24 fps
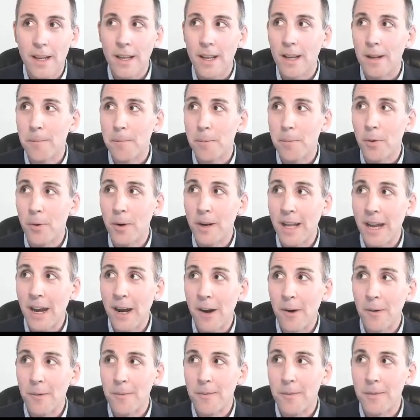and point
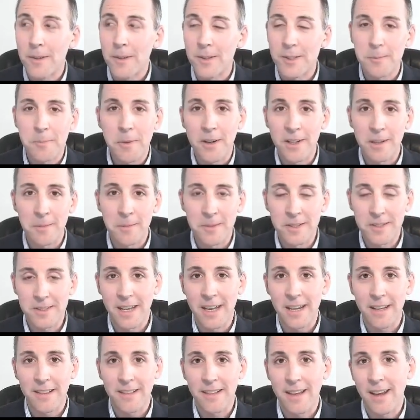out the spelling
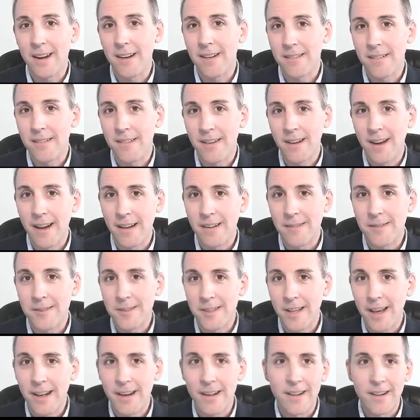mistake that I
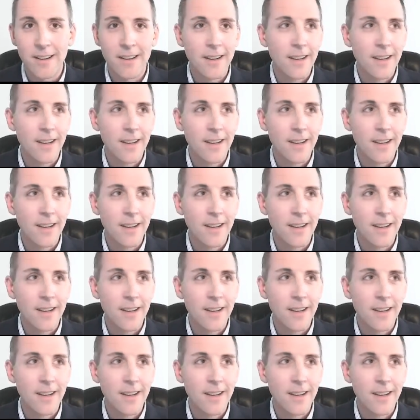said.